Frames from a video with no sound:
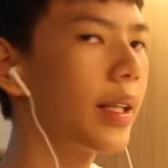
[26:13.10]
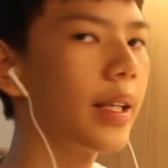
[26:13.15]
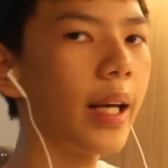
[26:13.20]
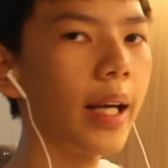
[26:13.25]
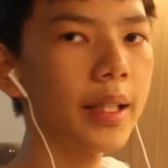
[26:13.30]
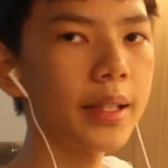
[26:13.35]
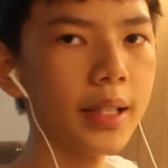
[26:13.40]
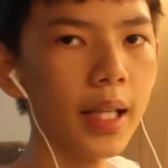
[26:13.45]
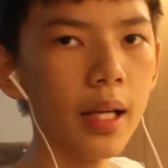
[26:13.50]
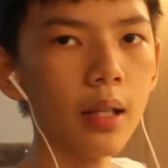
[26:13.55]
the
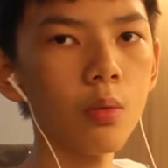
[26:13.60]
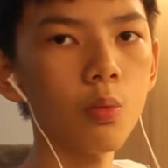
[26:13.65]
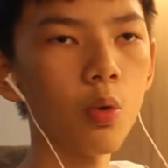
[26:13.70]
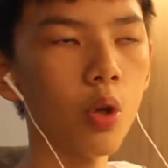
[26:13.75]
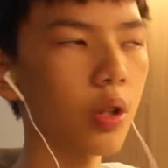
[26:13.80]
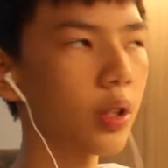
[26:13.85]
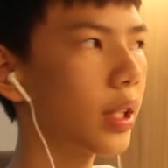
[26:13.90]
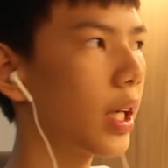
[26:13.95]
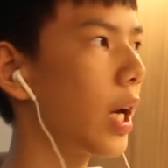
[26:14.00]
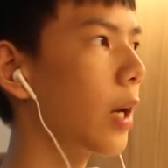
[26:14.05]
exact
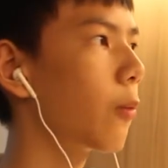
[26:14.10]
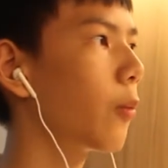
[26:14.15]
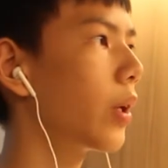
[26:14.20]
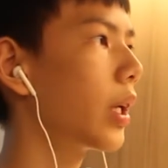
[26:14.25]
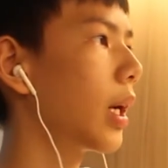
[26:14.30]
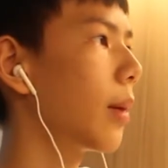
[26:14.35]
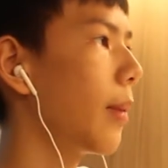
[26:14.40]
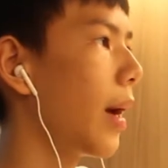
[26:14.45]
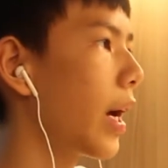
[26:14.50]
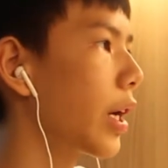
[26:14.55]
wrong time
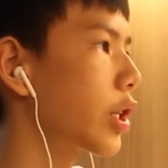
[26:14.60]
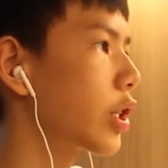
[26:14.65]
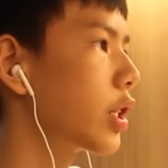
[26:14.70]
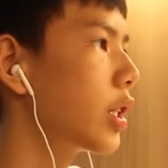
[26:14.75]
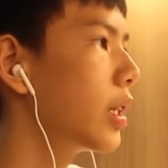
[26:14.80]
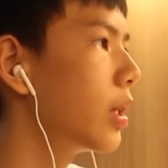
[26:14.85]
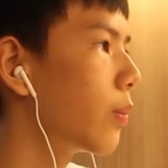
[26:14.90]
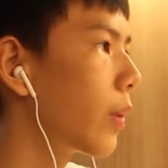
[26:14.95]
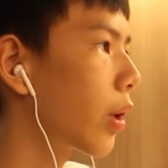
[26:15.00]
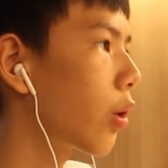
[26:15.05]
when I'm
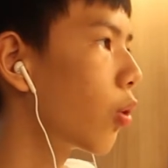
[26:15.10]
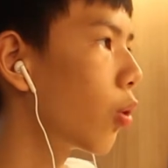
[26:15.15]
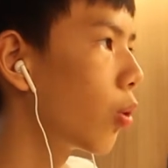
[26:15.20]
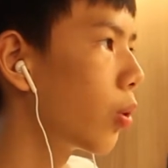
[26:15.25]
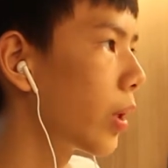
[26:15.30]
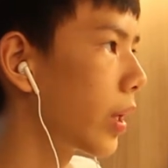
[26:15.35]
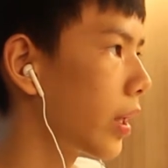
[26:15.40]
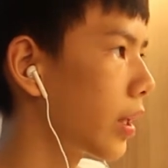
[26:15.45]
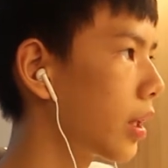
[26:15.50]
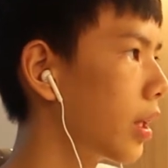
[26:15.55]
actually
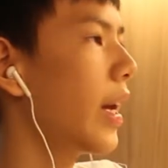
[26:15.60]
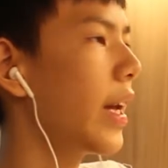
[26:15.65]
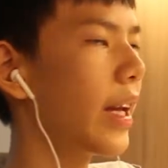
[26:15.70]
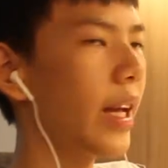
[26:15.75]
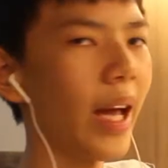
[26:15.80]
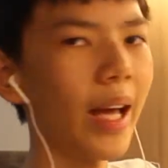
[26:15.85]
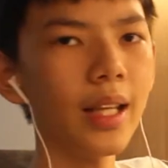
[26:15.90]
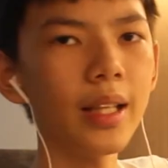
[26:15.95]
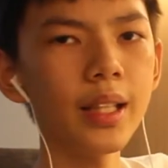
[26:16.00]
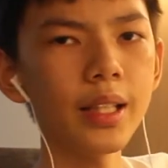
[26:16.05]
recording.
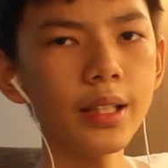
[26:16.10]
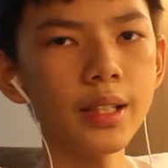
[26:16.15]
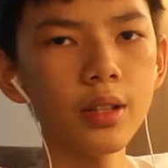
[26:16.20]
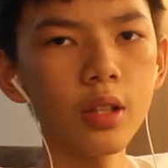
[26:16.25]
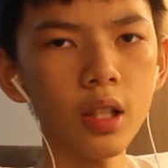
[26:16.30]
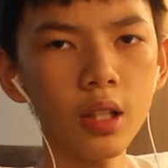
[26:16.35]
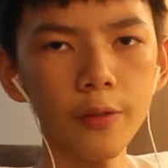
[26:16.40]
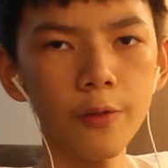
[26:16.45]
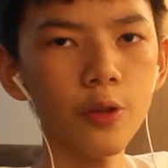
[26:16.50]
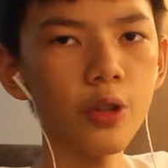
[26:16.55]
Hey, at least
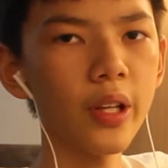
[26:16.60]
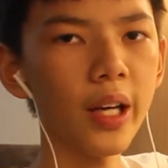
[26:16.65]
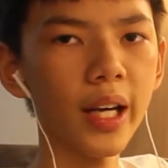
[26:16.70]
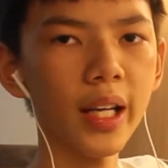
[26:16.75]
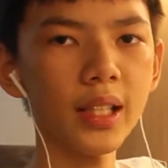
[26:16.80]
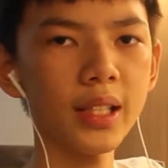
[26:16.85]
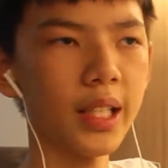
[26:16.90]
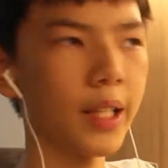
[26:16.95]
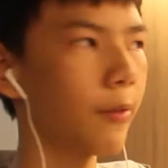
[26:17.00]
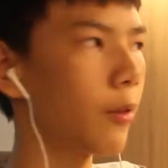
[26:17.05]
none of you
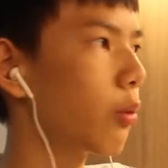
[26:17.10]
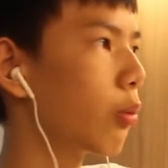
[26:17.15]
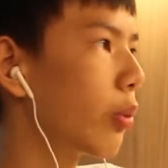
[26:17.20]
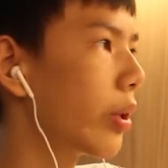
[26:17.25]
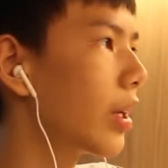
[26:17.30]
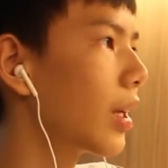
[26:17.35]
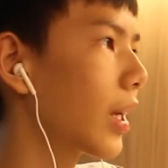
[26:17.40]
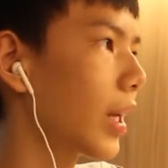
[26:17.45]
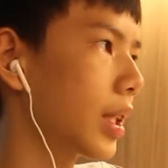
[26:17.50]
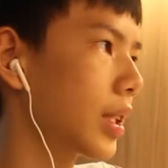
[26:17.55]
guys even
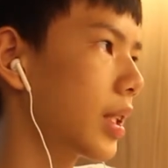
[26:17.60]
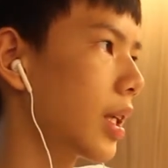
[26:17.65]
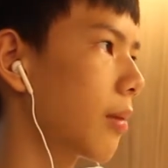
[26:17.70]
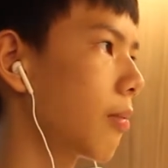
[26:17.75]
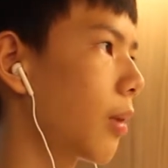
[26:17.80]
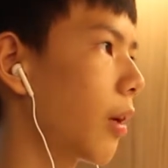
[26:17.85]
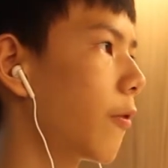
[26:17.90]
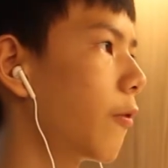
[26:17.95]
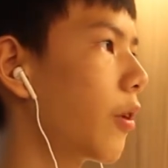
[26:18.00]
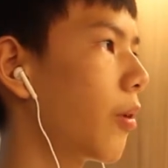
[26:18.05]
realized
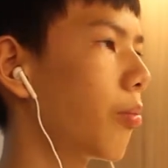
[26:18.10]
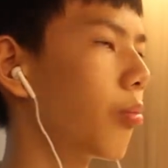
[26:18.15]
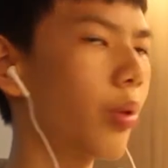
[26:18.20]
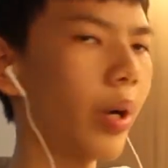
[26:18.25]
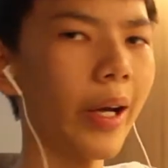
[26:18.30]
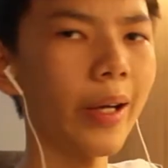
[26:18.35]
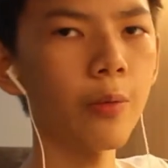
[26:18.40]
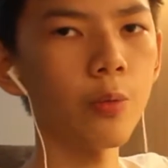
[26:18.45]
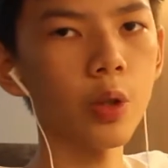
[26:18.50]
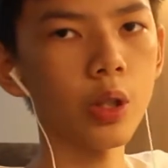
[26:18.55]
that my friend
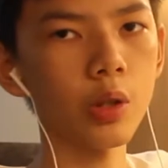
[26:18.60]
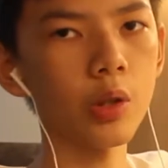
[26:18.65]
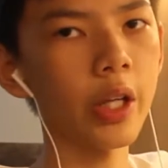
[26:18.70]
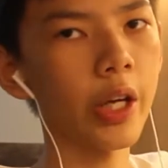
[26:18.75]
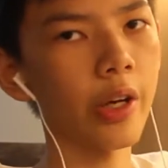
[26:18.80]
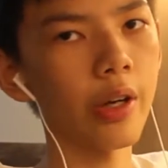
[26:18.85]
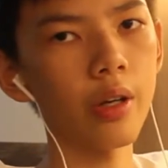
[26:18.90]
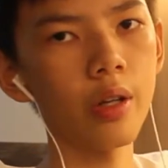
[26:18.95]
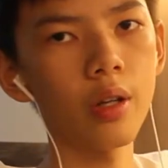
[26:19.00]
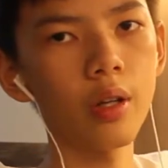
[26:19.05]
Brian was
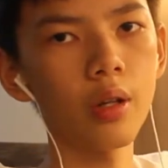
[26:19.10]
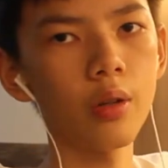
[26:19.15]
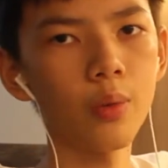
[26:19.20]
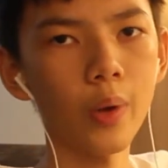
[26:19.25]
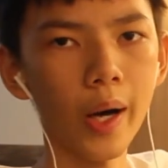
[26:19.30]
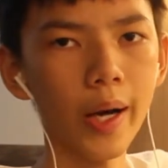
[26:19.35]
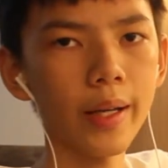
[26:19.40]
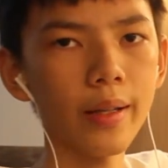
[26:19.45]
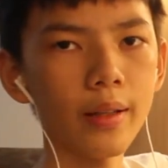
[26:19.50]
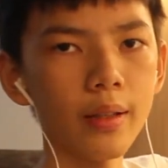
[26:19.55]
there,
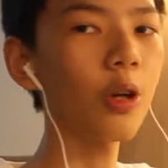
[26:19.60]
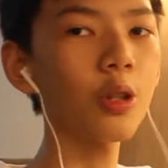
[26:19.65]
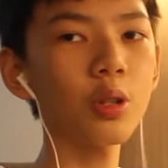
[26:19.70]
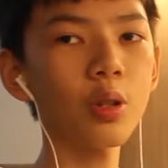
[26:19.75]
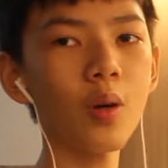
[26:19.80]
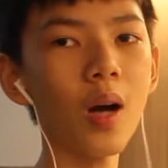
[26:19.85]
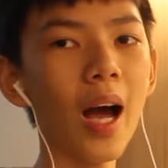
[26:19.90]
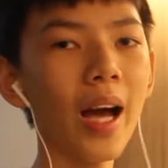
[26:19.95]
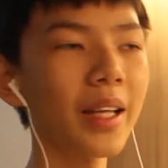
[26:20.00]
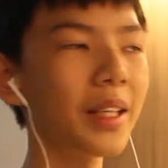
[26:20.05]
right?
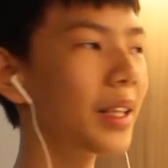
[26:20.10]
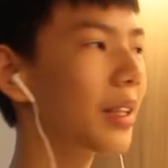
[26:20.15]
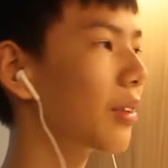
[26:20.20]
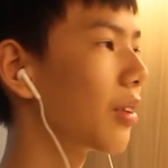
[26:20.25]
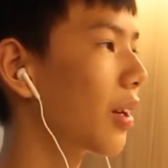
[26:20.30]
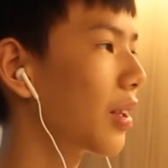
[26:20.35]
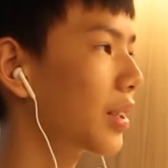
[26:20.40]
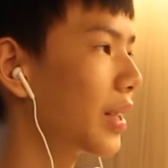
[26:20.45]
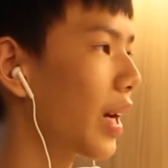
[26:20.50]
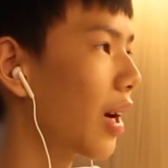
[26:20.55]
Also, I did
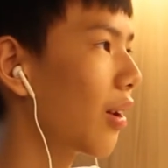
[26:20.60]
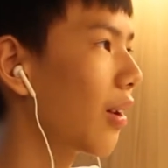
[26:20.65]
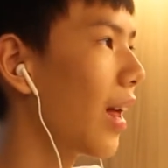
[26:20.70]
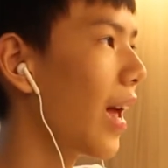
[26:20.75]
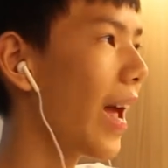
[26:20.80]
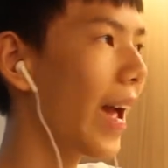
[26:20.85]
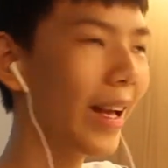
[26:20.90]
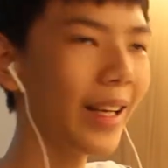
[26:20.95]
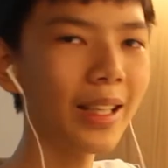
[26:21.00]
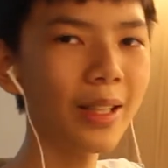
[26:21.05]
not
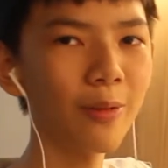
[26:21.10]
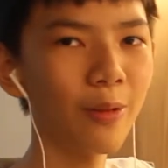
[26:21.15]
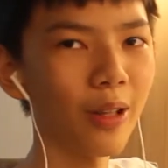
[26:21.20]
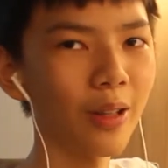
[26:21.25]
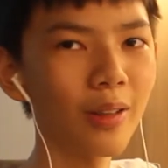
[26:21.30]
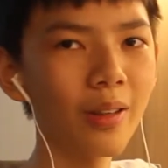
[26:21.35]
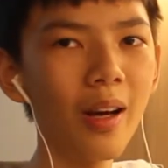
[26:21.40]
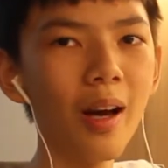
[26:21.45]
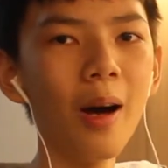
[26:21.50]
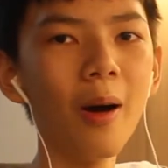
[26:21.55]
tell
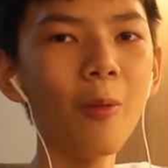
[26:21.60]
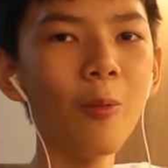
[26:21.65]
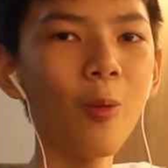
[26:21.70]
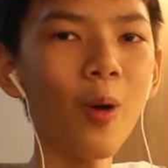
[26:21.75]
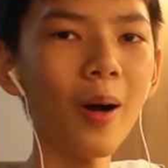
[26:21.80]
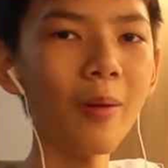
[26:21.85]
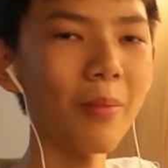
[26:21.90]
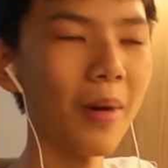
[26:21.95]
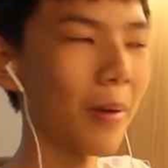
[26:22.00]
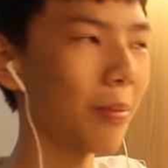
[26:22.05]
anyone
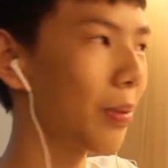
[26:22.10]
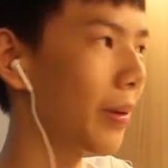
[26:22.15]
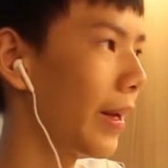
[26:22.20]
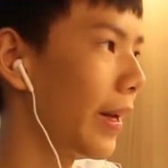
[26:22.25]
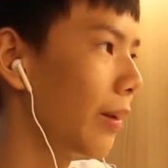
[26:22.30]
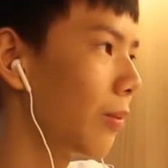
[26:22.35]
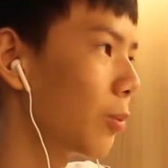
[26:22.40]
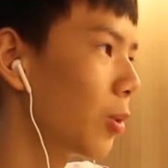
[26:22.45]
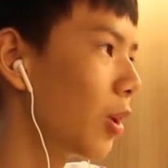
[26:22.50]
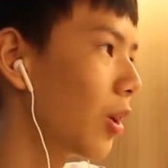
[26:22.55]
what my
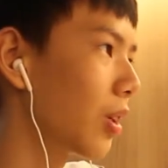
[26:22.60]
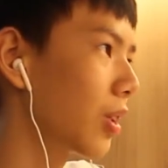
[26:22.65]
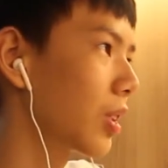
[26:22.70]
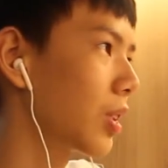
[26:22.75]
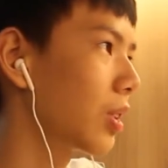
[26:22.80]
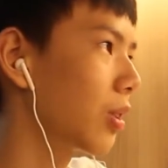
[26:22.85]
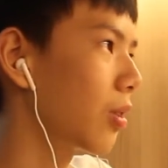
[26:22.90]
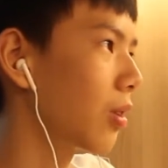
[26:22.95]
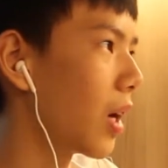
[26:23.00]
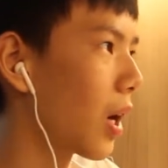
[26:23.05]
plan was,
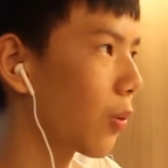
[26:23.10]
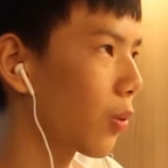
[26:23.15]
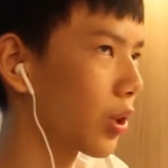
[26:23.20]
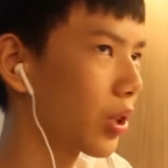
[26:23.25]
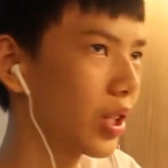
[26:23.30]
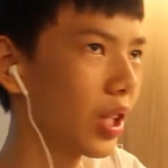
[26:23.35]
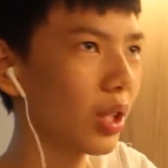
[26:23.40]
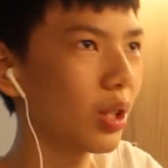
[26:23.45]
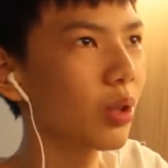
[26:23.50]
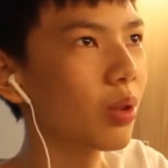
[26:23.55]
so I
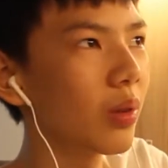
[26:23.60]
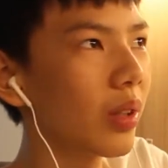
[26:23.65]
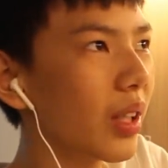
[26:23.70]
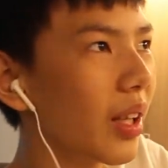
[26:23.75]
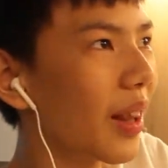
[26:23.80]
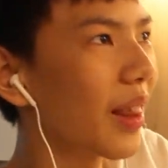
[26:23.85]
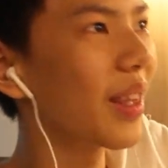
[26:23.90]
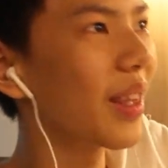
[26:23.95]
was just doing